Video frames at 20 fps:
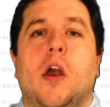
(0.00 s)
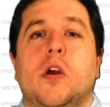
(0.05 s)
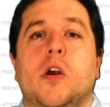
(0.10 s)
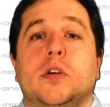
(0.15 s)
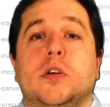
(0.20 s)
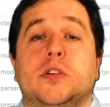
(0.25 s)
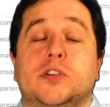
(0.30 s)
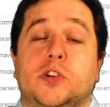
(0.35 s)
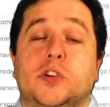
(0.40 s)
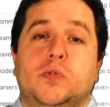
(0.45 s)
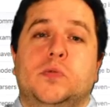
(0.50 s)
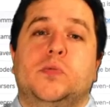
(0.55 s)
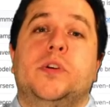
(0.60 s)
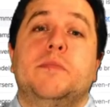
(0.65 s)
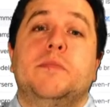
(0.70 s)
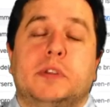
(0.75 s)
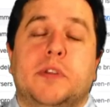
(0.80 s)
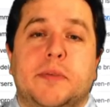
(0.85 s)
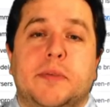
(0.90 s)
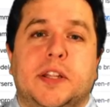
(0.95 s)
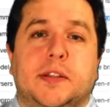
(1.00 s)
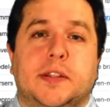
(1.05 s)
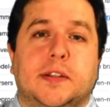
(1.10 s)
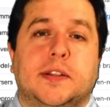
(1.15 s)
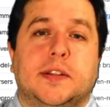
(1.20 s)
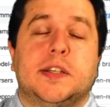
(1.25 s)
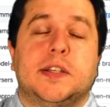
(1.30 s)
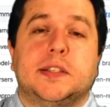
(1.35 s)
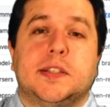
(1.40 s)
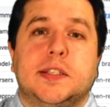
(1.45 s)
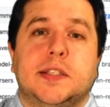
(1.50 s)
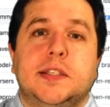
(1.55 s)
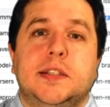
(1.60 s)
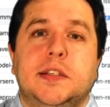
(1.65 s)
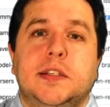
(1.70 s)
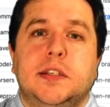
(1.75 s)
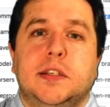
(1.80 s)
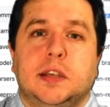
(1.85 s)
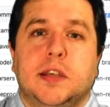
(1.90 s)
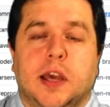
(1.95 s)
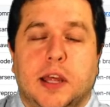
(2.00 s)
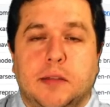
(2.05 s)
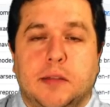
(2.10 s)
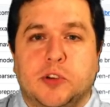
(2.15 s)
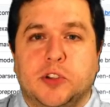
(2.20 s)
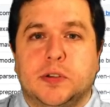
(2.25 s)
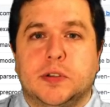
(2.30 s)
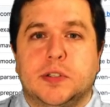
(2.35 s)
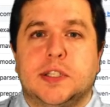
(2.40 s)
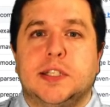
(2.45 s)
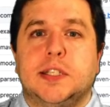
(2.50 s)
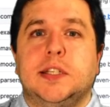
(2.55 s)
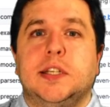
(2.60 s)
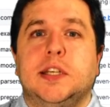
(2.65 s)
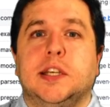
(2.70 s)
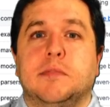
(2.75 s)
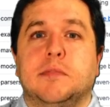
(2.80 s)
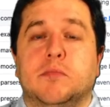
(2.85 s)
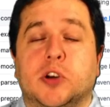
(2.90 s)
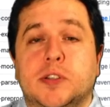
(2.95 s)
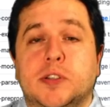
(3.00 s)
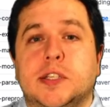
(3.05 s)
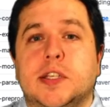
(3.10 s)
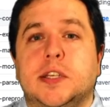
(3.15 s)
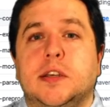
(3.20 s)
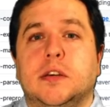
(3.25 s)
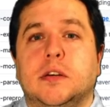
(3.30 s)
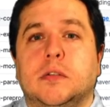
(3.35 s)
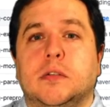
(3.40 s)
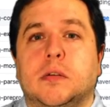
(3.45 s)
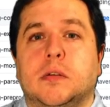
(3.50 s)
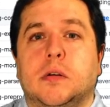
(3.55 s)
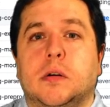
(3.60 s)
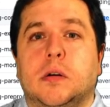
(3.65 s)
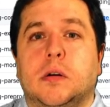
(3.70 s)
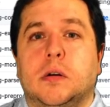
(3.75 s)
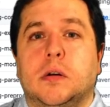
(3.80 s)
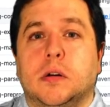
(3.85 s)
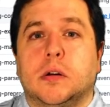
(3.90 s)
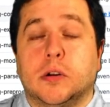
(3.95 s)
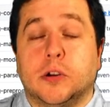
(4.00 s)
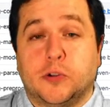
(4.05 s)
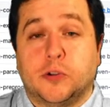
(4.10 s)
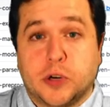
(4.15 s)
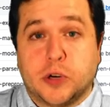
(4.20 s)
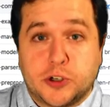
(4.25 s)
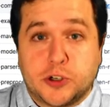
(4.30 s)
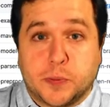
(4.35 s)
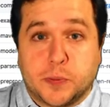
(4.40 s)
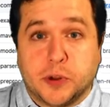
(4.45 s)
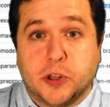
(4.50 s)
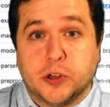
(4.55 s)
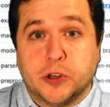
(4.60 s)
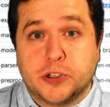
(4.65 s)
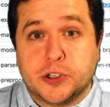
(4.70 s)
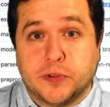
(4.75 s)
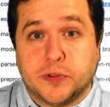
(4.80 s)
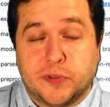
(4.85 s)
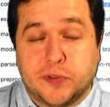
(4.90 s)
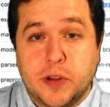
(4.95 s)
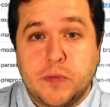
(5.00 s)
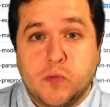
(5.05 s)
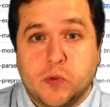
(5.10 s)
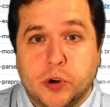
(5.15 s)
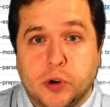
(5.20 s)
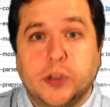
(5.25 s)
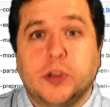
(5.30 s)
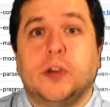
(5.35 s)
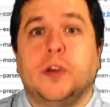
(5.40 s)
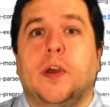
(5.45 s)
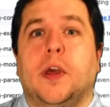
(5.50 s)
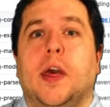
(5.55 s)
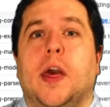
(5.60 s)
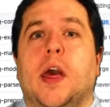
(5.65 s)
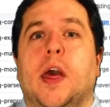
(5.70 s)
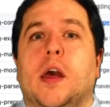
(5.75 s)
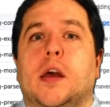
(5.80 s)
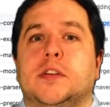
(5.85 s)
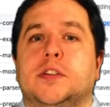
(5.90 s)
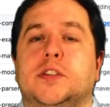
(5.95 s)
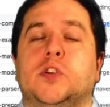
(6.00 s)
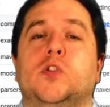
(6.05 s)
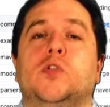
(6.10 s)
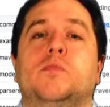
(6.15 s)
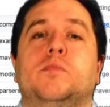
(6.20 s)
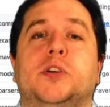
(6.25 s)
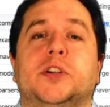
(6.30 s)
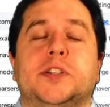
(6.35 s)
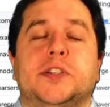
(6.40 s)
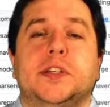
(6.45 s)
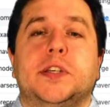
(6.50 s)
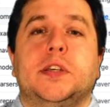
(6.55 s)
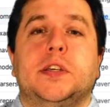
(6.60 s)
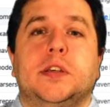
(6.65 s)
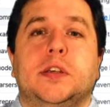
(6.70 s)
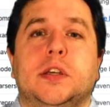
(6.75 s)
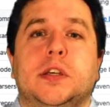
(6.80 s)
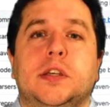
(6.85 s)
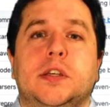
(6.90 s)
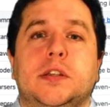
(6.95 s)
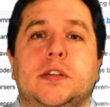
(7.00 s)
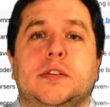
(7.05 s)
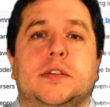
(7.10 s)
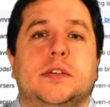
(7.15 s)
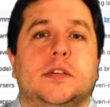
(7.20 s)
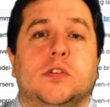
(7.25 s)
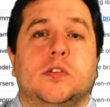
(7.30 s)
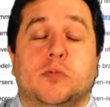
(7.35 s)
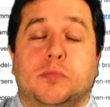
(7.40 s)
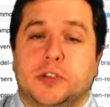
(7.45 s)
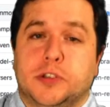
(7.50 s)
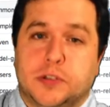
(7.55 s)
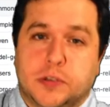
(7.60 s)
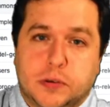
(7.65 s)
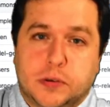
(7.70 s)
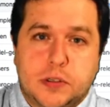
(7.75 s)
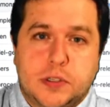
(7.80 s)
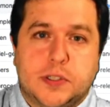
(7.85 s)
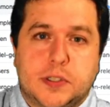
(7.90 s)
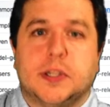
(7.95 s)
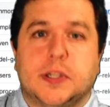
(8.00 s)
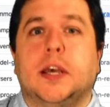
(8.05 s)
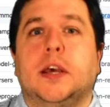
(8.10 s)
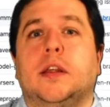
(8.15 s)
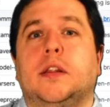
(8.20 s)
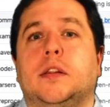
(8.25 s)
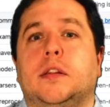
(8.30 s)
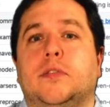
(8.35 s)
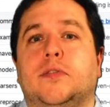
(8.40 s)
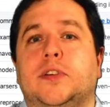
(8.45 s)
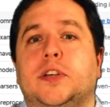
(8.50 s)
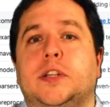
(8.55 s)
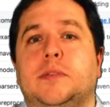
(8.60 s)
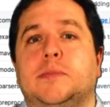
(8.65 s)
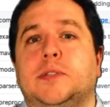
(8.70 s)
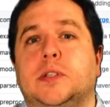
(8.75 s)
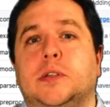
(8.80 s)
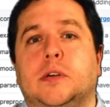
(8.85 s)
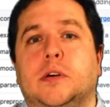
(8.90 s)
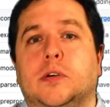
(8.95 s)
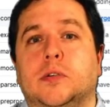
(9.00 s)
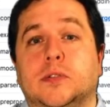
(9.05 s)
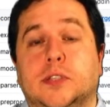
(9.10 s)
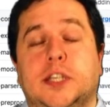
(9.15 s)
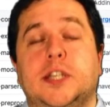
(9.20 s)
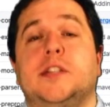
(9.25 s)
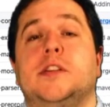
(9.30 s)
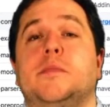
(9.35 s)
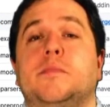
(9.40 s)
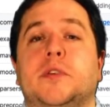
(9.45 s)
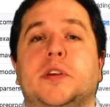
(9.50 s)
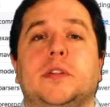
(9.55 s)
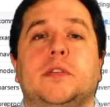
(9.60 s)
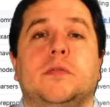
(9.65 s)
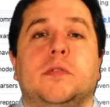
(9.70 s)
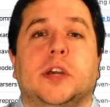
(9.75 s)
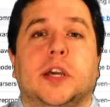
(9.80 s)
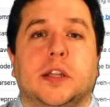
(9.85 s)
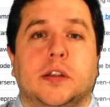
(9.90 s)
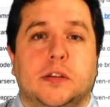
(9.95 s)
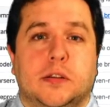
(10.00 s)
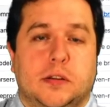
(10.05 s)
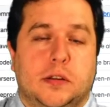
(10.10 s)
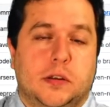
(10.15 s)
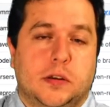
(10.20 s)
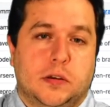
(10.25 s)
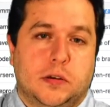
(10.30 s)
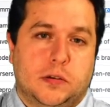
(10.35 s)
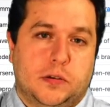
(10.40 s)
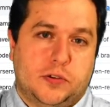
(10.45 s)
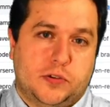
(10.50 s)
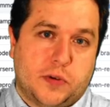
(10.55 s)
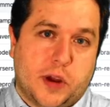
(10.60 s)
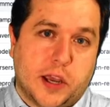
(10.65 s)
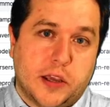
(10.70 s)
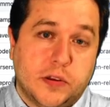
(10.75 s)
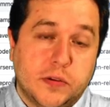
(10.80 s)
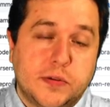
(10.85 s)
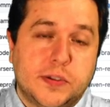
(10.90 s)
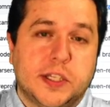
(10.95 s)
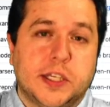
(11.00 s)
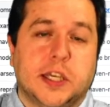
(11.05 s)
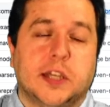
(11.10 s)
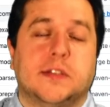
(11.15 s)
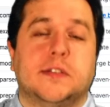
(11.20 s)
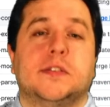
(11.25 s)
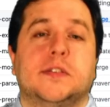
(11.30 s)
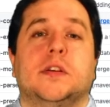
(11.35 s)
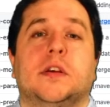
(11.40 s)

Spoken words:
So we implemented test seeding and model seeding in Botsing, or crash reproduction framework. So Botsing is open source and available on GitHub, and you can try using it.